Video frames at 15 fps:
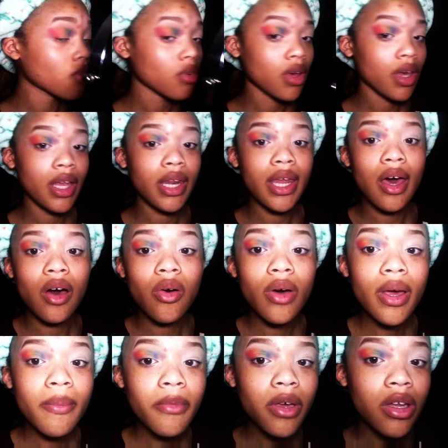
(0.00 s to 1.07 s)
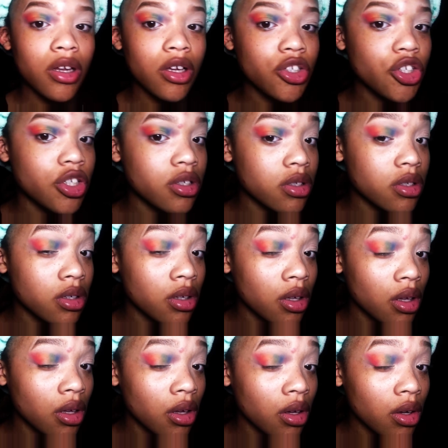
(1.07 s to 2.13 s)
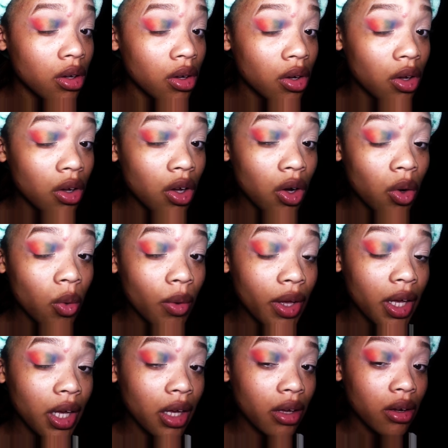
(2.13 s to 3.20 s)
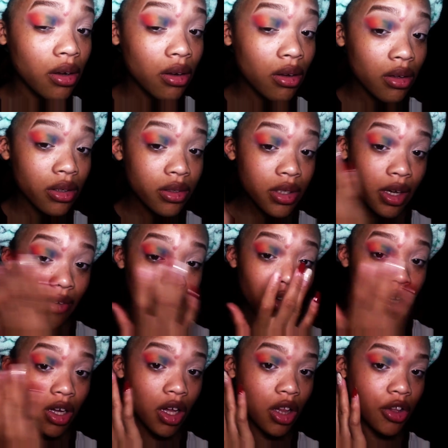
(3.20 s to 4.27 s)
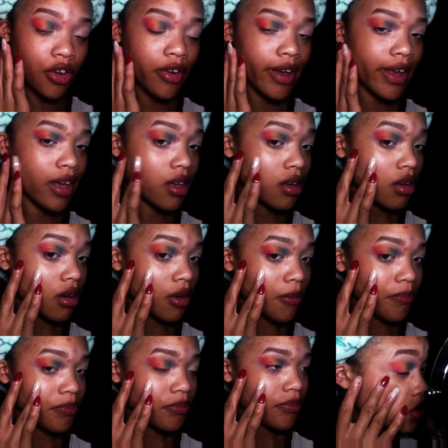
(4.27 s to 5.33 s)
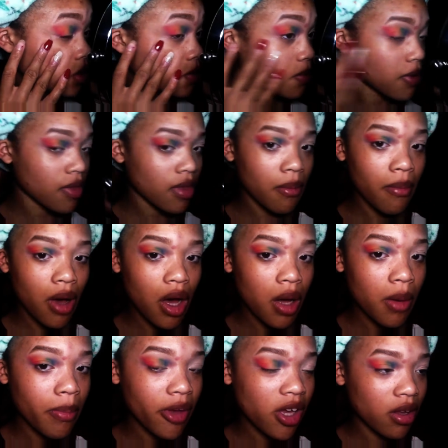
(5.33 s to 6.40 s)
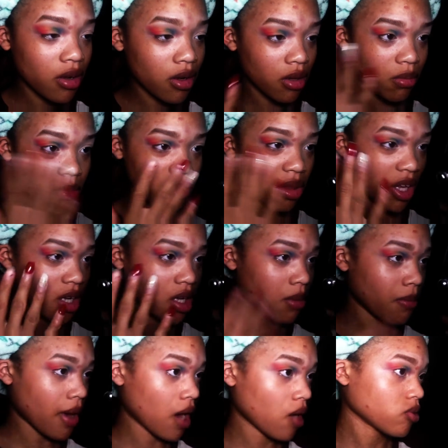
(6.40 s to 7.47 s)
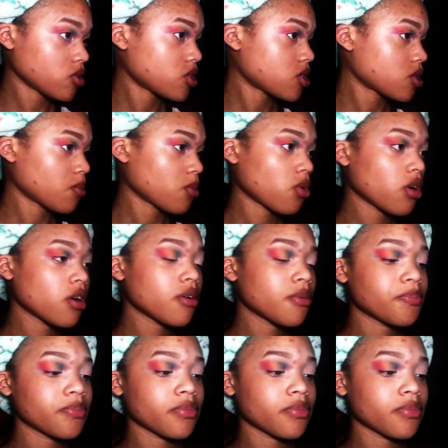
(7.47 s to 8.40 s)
Okay, now I'm gonna just go in to every color and deepen them up and blend them out some more.